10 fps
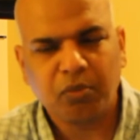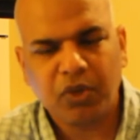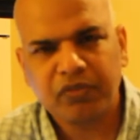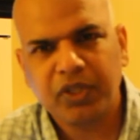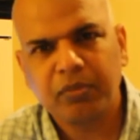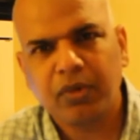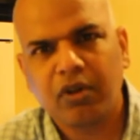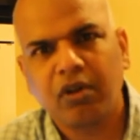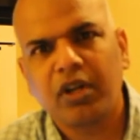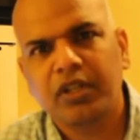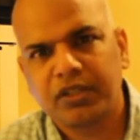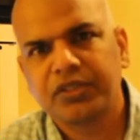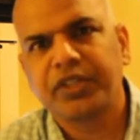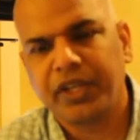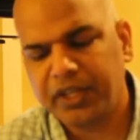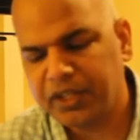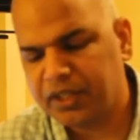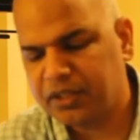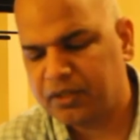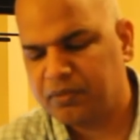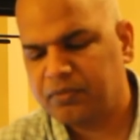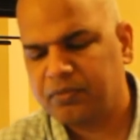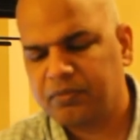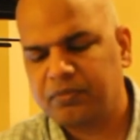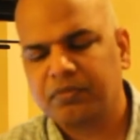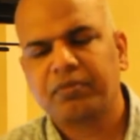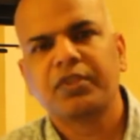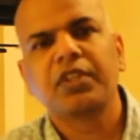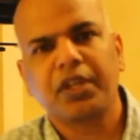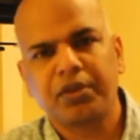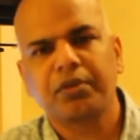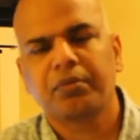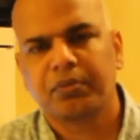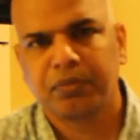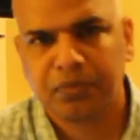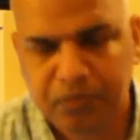Some of them are not sharing it. Thank you.